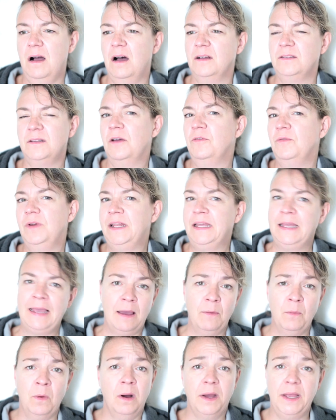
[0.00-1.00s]
don't really
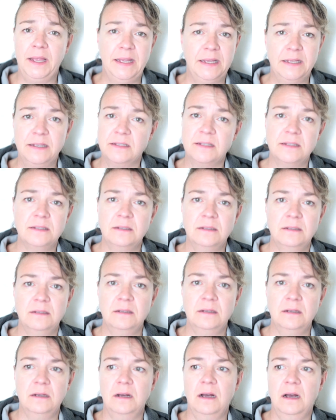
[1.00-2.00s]
get why he is,
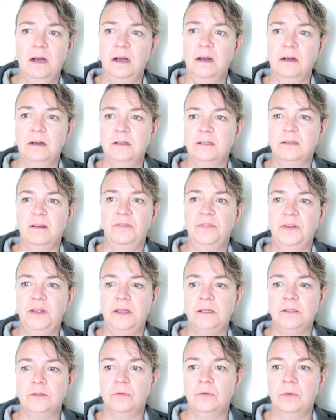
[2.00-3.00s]
because I think
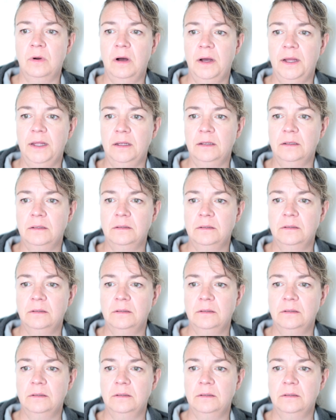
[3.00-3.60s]
he's all right.